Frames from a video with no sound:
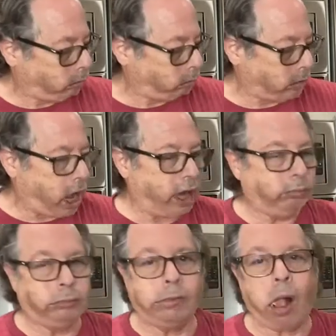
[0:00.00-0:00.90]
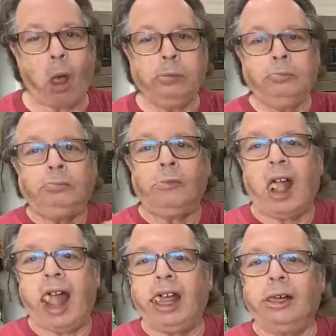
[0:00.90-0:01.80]
All right.
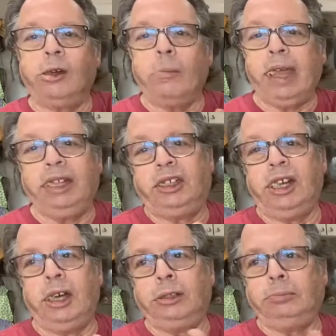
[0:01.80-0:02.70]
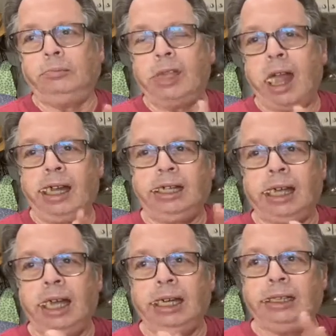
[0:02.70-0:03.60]
I gotta go make dinner. I
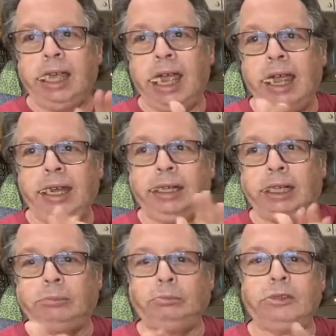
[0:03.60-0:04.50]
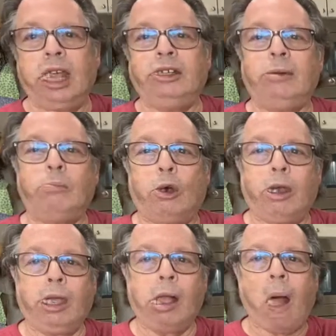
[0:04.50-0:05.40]
got a London
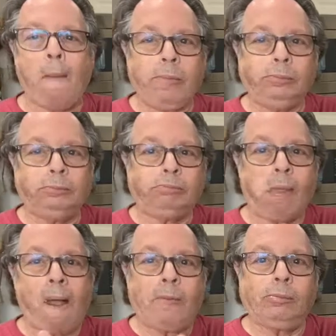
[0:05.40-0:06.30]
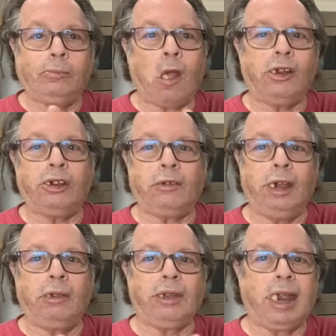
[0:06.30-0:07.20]
broil on the
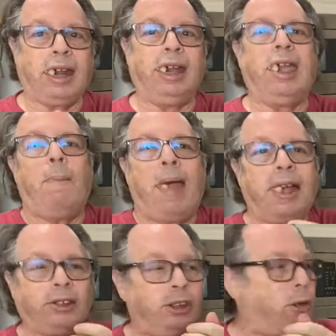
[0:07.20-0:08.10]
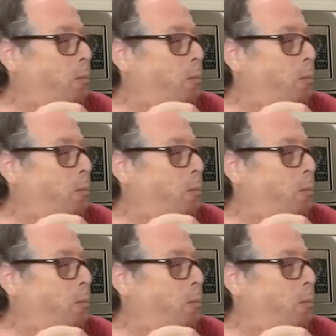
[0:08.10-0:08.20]
grill that I gotta get back to.